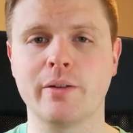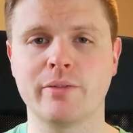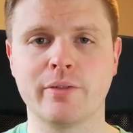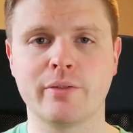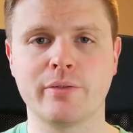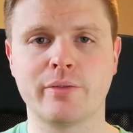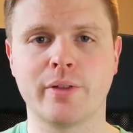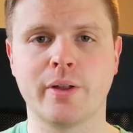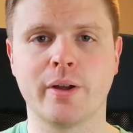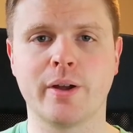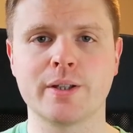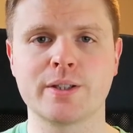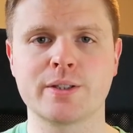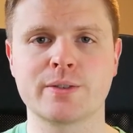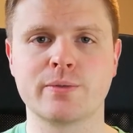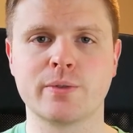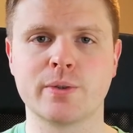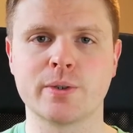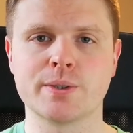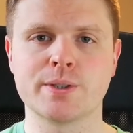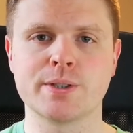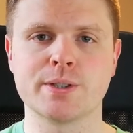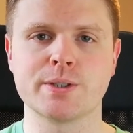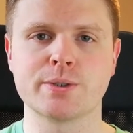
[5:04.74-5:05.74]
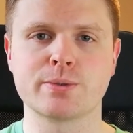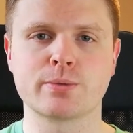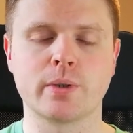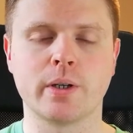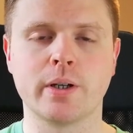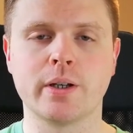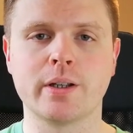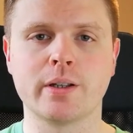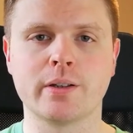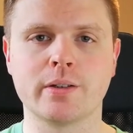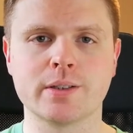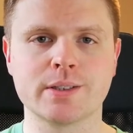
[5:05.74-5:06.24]
of thoughts versus
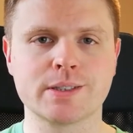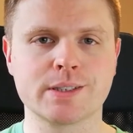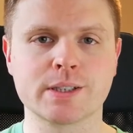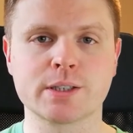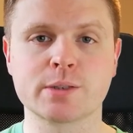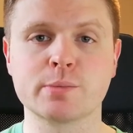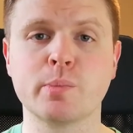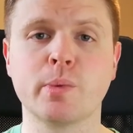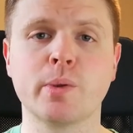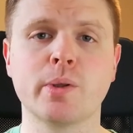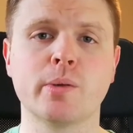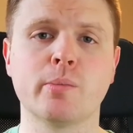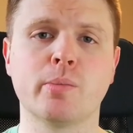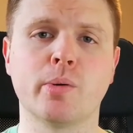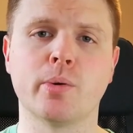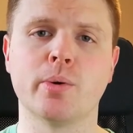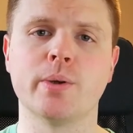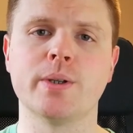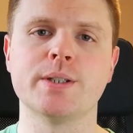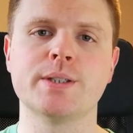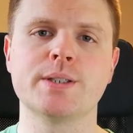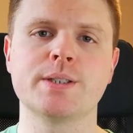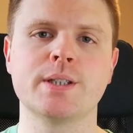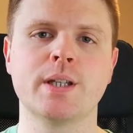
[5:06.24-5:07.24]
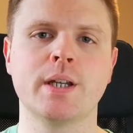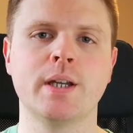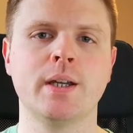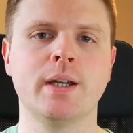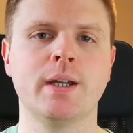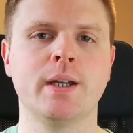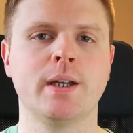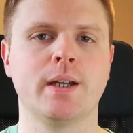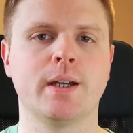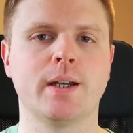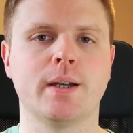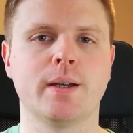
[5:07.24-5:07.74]
writing 6 bullet points
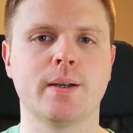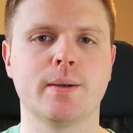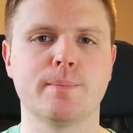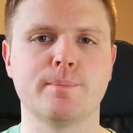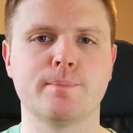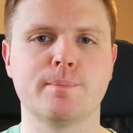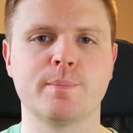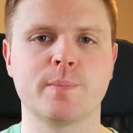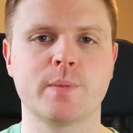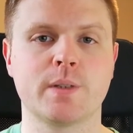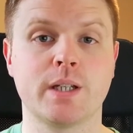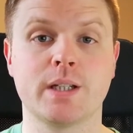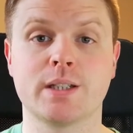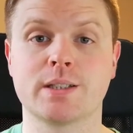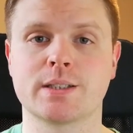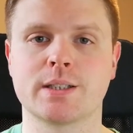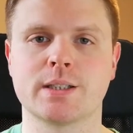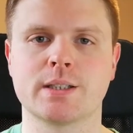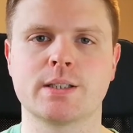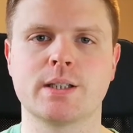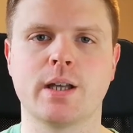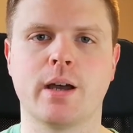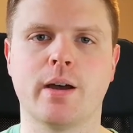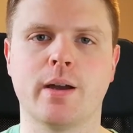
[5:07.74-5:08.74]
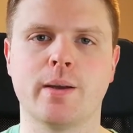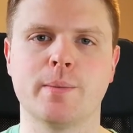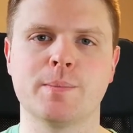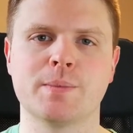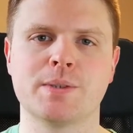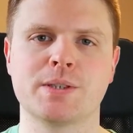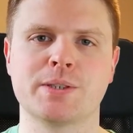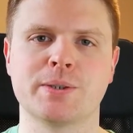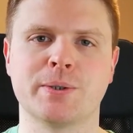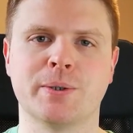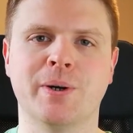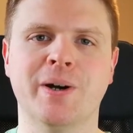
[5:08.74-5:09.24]
takes less time.
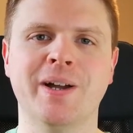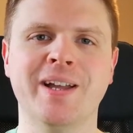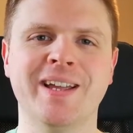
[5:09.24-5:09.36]
So